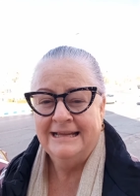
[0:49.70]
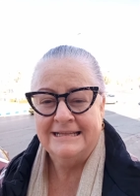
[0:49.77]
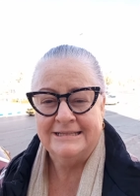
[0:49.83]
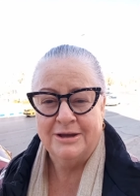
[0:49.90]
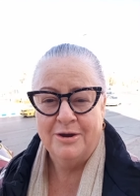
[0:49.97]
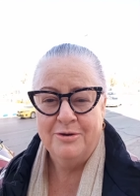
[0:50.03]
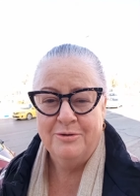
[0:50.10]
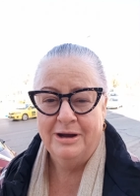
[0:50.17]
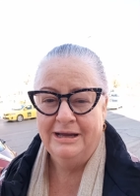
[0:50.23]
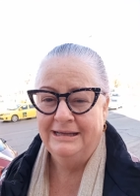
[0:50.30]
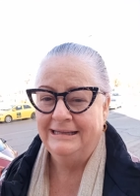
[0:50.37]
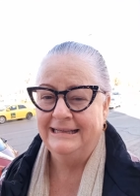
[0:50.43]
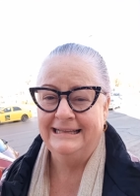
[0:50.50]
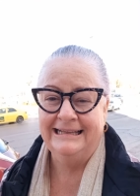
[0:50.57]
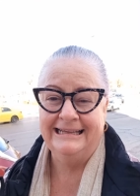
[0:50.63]
So uh,
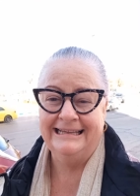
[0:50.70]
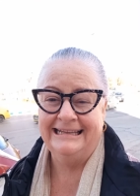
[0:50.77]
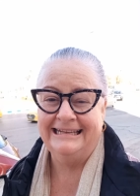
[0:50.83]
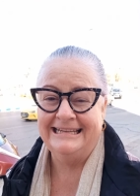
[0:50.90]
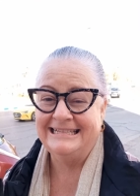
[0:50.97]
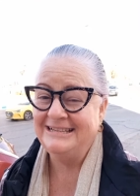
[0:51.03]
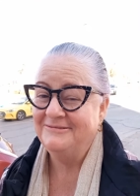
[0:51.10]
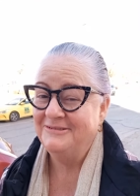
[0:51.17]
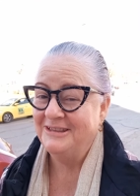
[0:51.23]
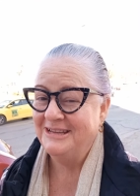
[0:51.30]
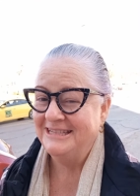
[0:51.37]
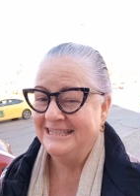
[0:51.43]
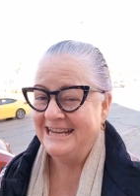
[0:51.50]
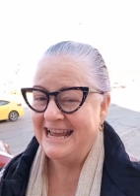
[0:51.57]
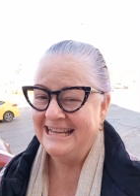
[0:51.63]
listen for those
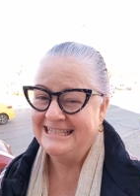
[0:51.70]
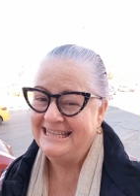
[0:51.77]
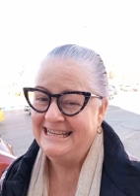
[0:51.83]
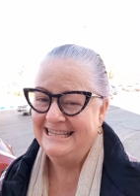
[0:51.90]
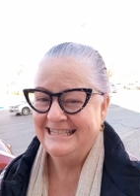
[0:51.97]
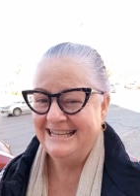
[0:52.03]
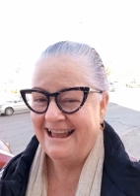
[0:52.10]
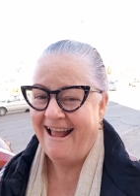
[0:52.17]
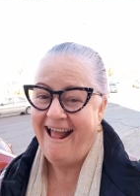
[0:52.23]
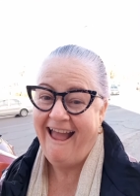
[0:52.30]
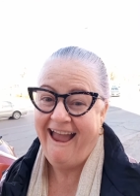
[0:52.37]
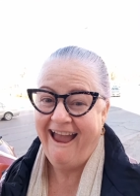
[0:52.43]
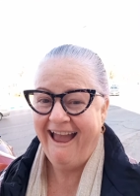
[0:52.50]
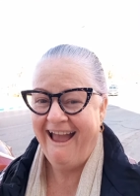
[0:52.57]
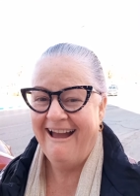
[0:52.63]
taxis.
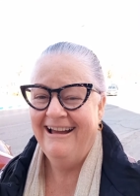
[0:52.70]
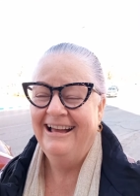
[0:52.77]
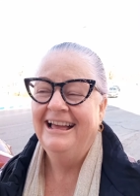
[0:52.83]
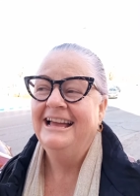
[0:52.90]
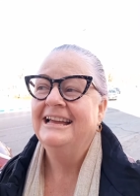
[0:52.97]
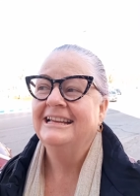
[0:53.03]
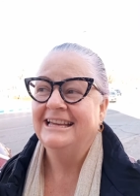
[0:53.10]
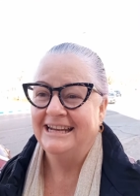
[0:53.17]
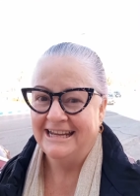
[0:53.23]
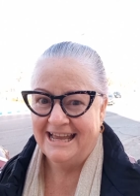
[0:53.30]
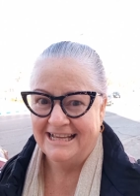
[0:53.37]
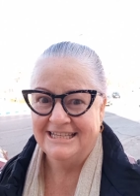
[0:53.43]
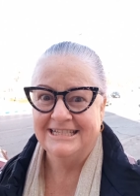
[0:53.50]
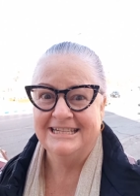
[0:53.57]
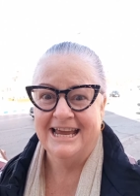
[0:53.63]
Gonna
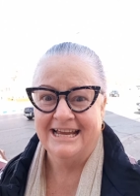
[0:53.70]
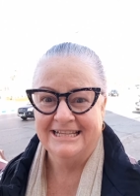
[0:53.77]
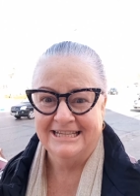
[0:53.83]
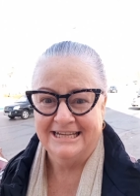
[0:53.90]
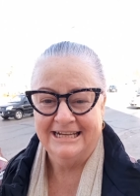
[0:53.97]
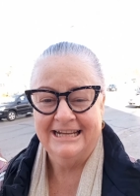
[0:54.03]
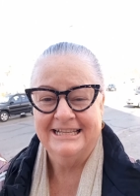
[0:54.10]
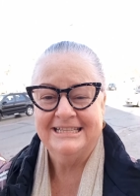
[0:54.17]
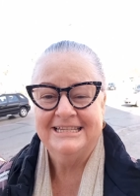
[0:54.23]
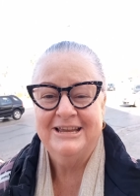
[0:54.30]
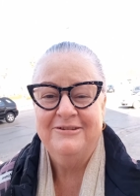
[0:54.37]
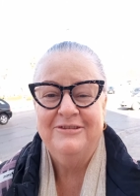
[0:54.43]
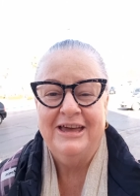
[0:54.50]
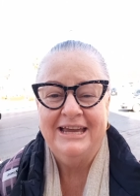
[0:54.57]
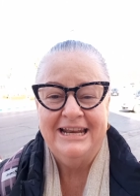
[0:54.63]
catch a taxi. Let's see if
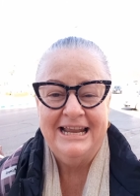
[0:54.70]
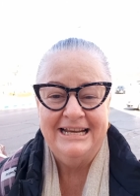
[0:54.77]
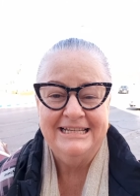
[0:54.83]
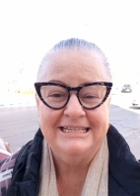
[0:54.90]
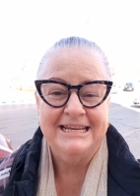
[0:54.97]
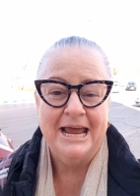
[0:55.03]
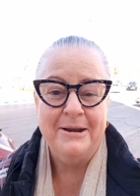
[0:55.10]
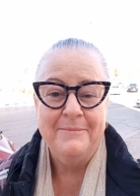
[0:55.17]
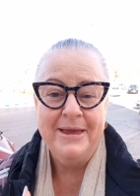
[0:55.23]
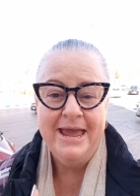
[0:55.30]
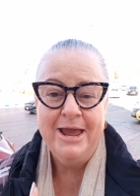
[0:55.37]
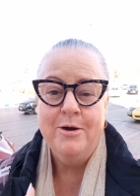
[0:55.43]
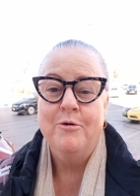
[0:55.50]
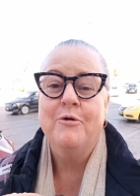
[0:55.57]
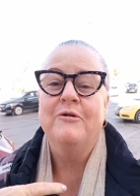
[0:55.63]
they can understand me
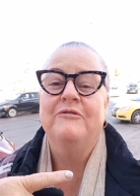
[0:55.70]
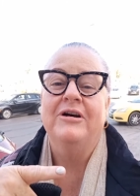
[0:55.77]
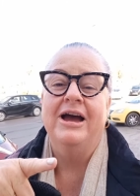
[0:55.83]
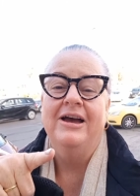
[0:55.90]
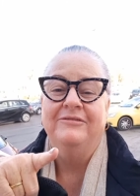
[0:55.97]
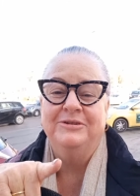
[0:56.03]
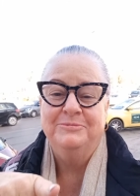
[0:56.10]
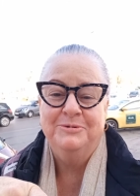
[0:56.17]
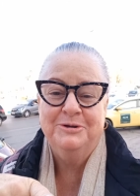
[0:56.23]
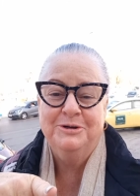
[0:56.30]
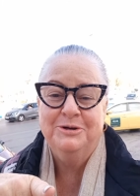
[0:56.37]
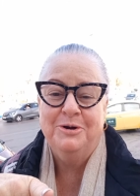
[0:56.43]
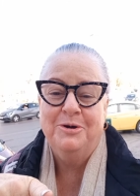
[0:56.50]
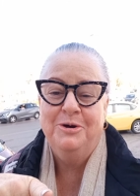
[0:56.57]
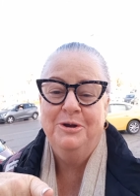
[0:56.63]
or if I have to put it
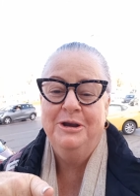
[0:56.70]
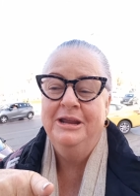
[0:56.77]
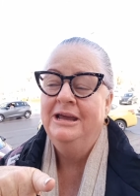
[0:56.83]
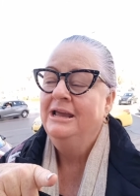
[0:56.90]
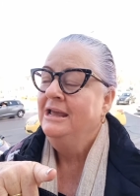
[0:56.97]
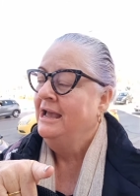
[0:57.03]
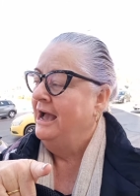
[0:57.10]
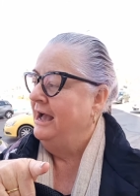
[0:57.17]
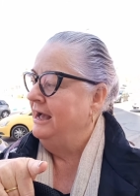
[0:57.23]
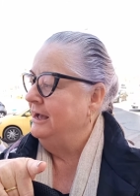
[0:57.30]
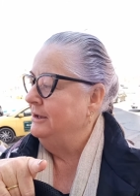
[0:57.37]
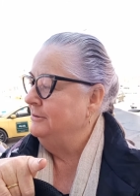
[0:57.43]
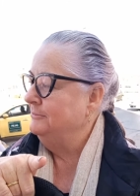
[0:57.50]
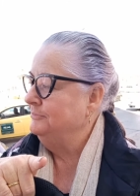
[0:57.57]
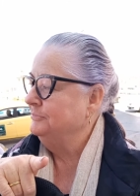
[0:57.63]
on
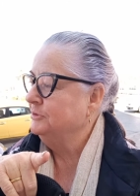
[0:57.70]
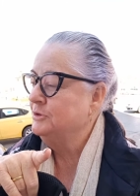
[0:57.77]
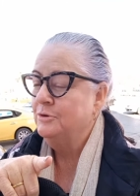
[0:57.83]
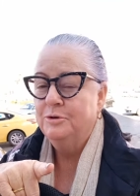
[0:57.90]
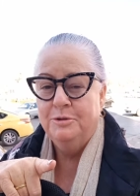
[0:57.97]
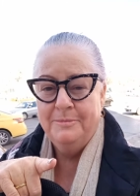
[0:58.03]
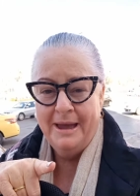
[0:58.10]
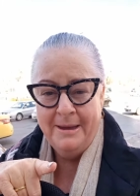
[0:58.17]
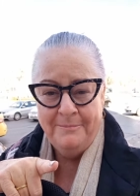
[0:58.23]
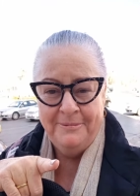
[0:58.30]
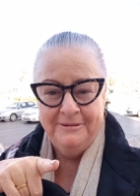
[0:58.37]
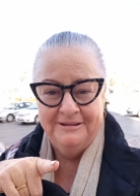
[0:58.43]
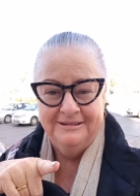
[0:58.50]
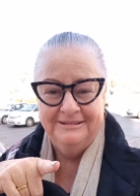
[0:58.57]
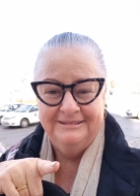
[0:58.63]
um, Google Map
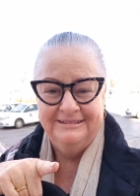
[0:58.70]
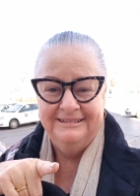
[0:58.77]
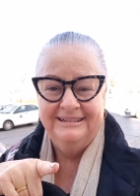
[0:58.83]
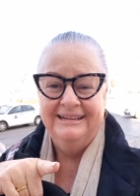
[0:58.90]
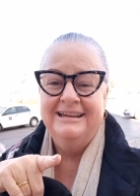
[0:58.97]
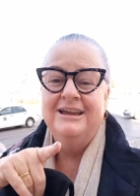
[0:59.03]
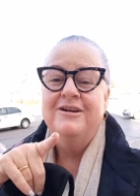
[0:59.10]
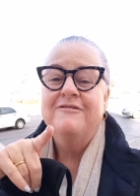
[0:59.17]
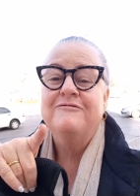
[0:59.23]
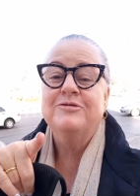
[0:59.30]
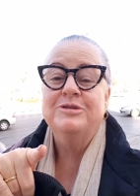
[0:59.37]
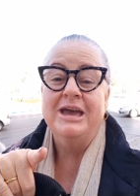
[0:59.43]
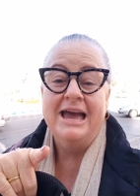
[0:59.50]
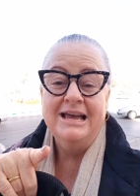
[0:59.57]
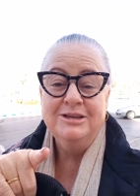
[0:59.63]
for
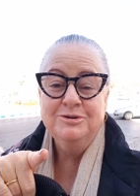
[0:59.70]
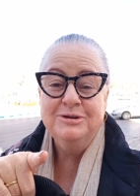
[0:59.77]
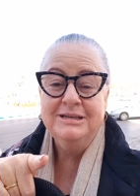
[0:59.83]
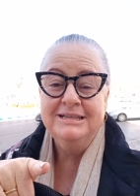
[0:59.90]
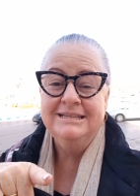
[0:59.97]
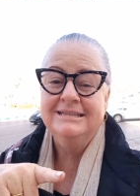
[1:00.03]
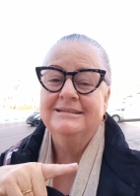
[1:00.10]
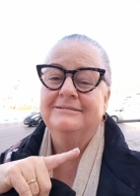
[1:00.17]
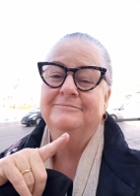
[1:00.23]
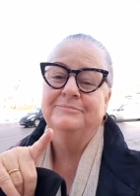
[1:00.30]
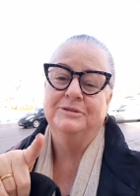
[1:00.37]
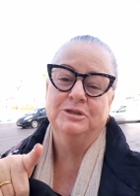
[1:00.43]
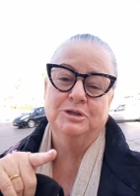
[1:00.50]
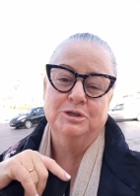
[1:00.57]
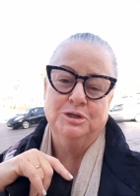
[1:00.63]
the address
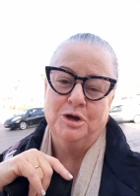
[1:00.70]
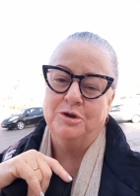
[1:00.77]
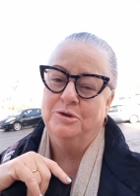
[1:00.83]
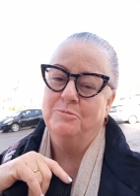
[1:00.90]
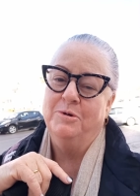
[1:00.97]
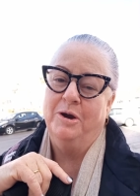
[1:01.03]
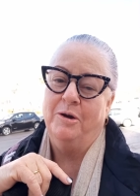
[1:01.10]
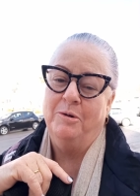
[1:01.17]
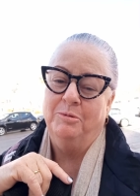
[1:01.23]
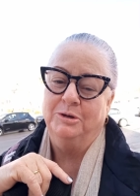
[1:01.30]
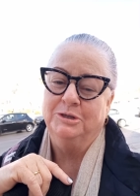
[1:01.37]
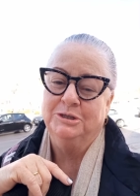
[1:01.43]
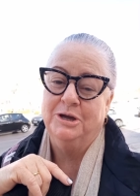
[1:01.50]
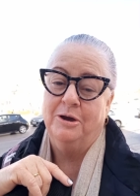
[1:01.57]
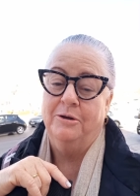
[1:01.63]
to show them where I want
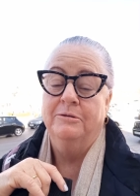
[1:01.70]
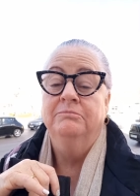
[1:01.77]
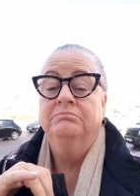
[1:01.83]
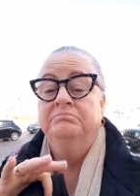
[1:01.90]
to go.